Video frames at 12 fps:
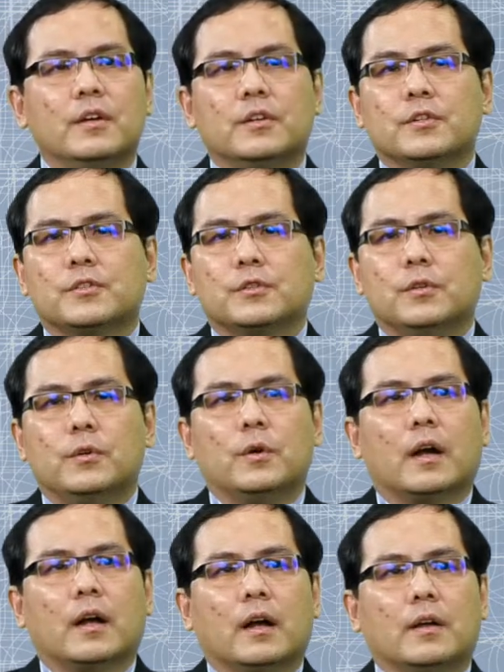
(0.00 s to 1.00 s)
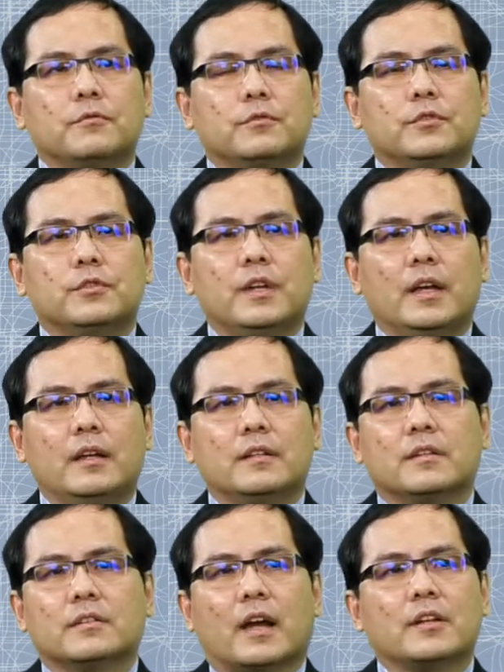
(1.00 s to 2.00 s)
So today,
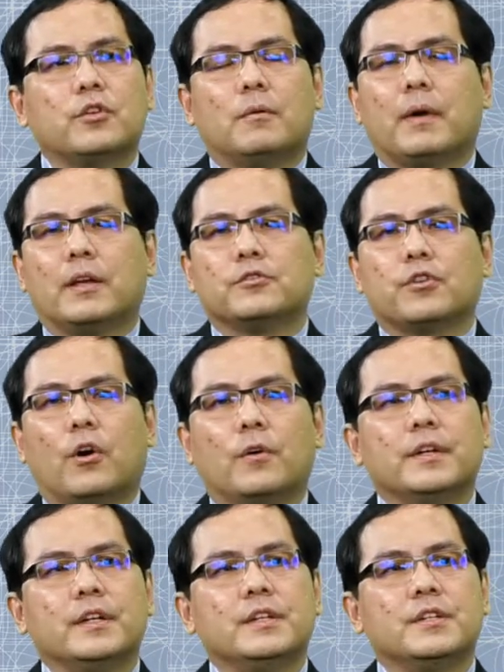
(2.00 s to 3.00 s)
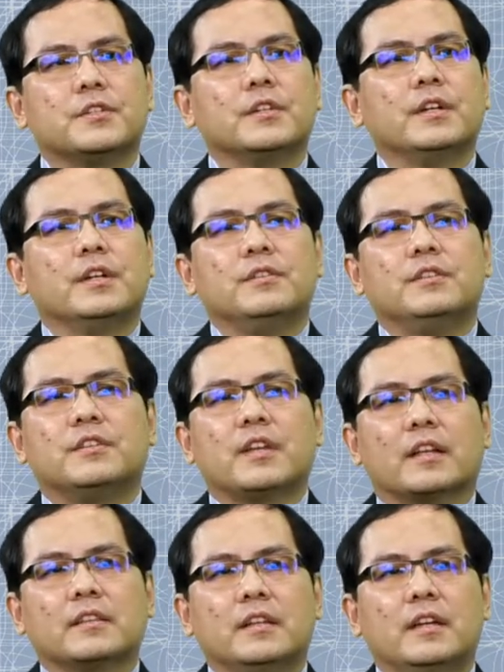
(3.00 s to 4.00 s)
the title of my talk is
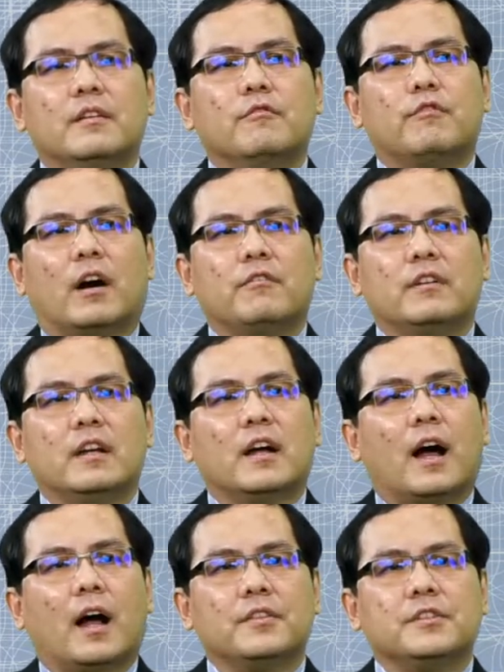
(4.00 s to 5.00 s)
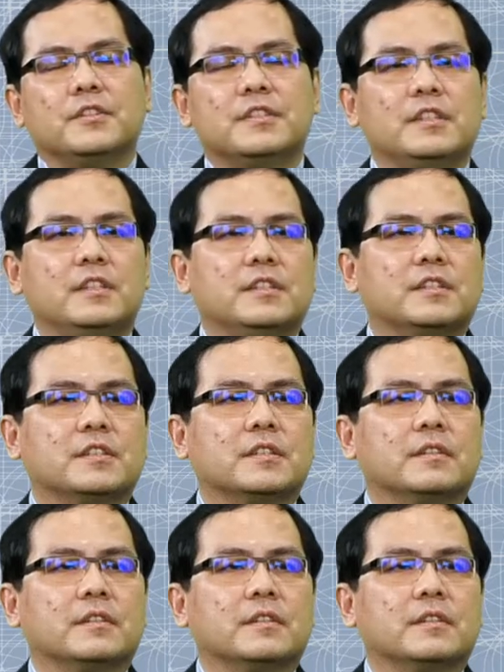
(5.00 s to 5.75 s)
Detecting Valvular Heart Disease.